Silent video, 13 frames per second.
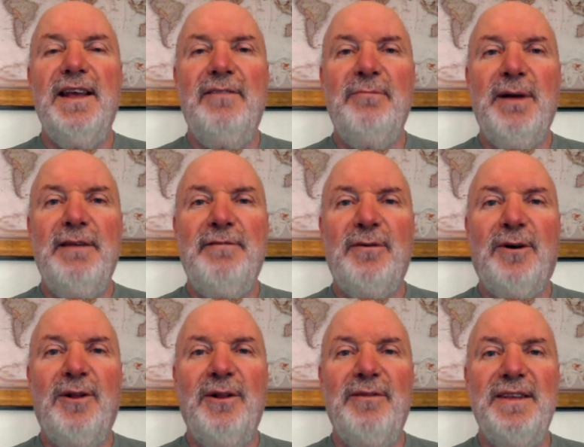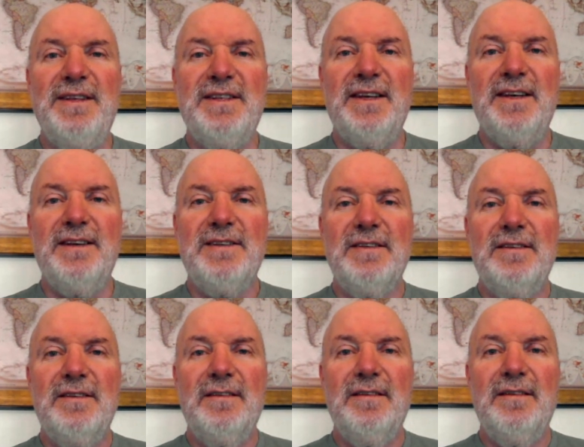You haven't paid for all of these things.
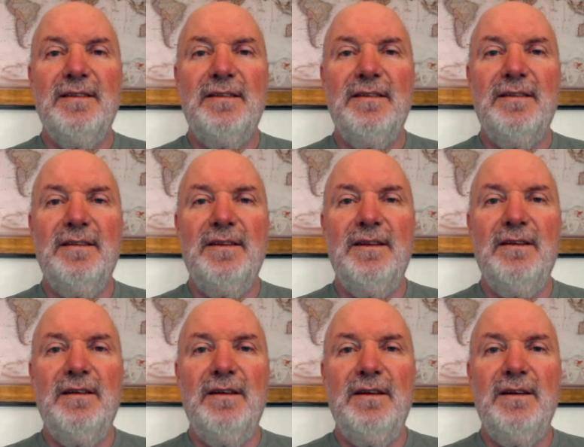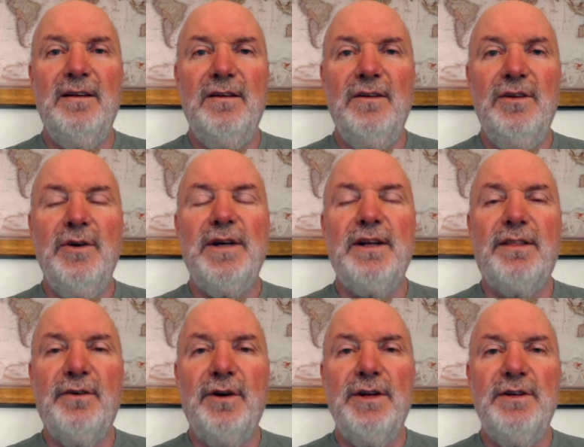You get to
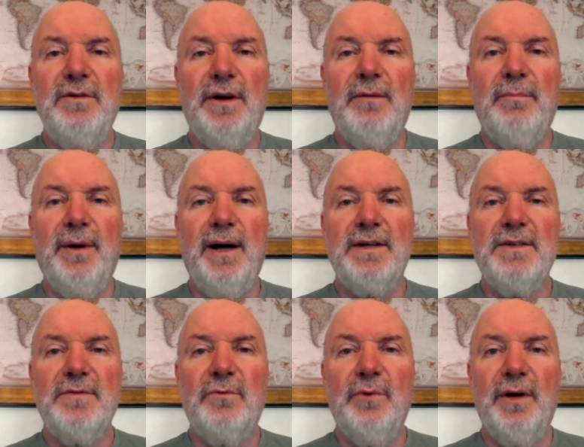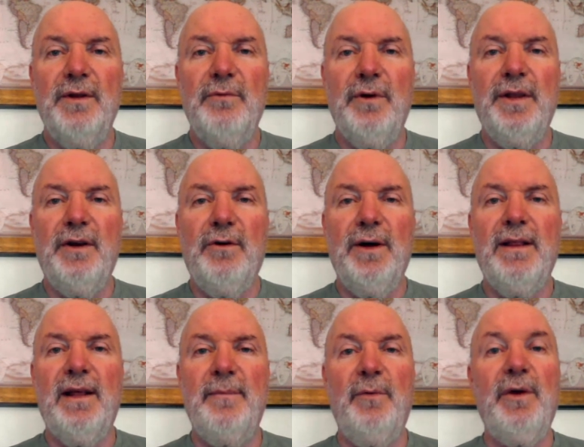3,200 bucks really, really
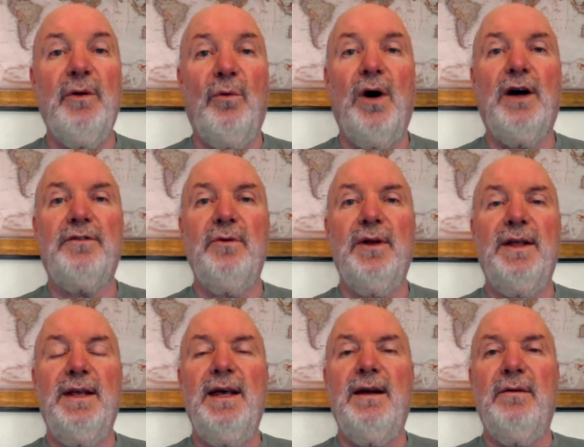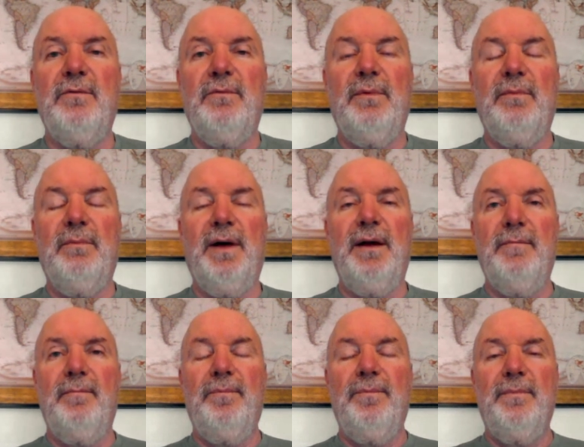quickly. I mean, we can walk through it again,
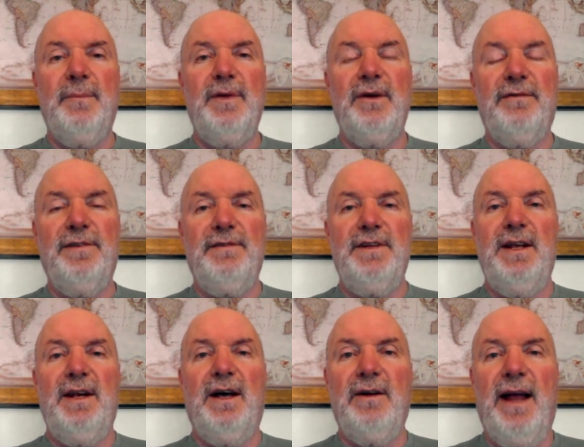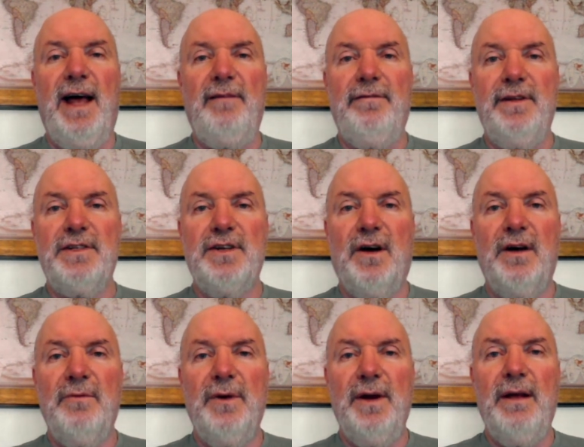but I mean, 1,500, half of it's
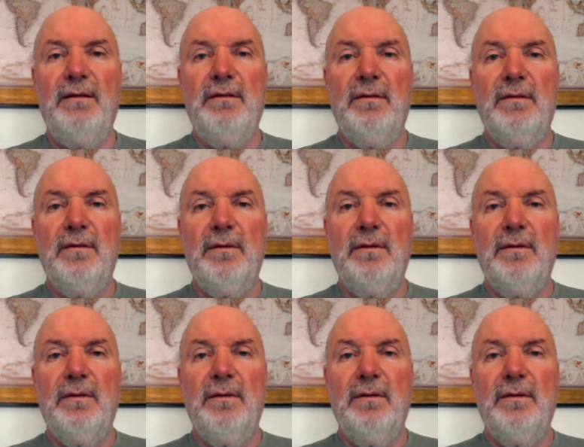gone in rent.